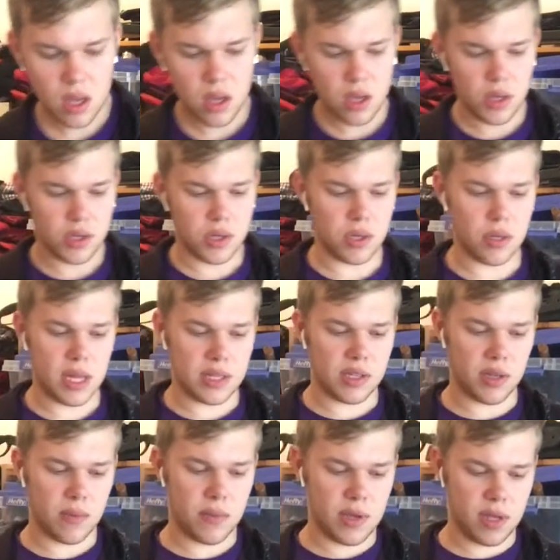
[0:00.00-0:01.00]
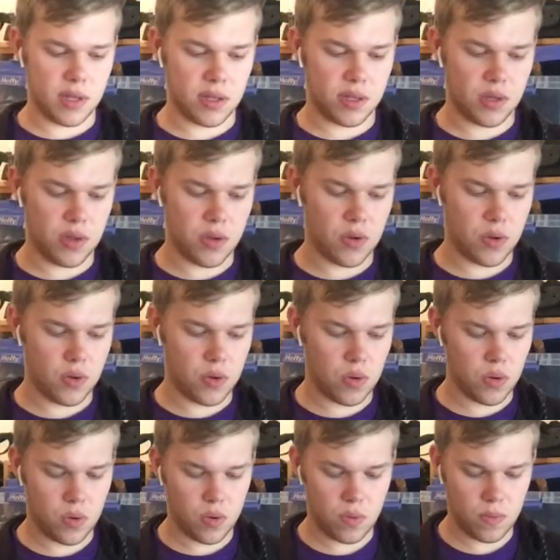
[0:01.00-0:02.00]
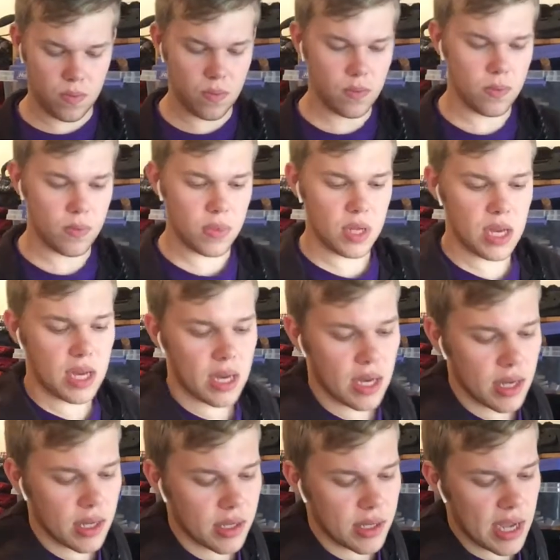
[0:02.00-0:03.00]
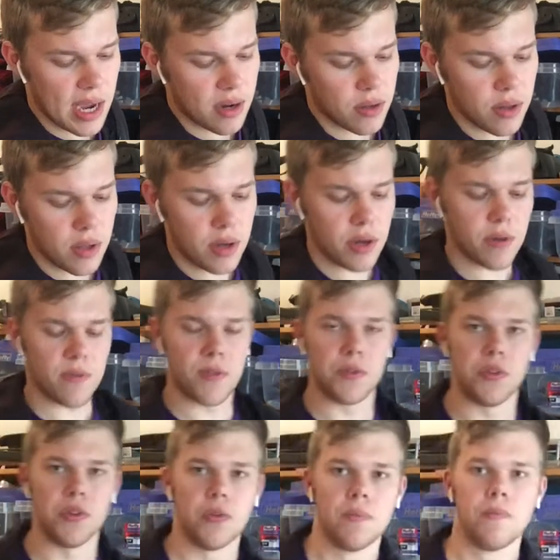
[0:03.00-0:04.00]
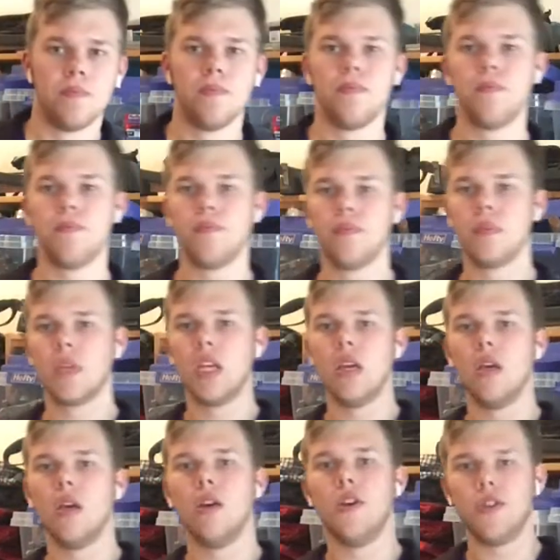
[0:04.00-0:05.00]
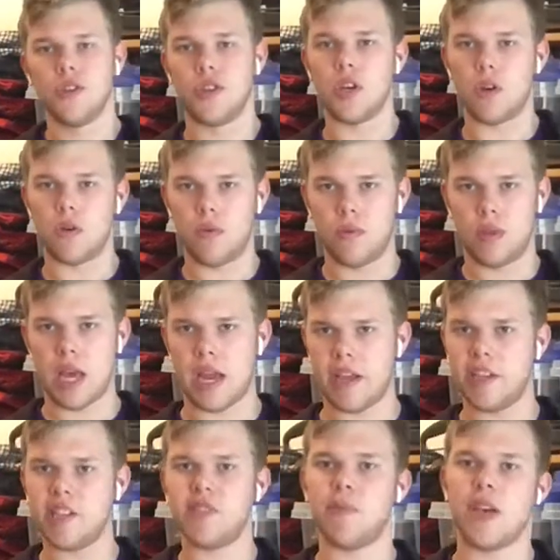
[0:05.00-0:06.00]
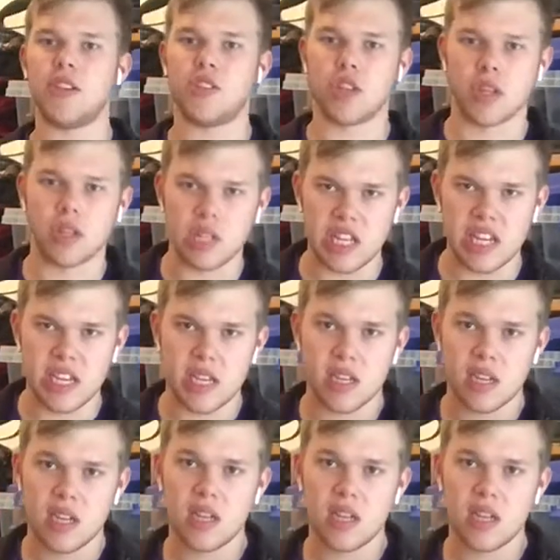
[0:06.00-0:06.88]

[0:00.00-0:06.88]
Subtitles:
So that's something to tackle in the near future. So that is basically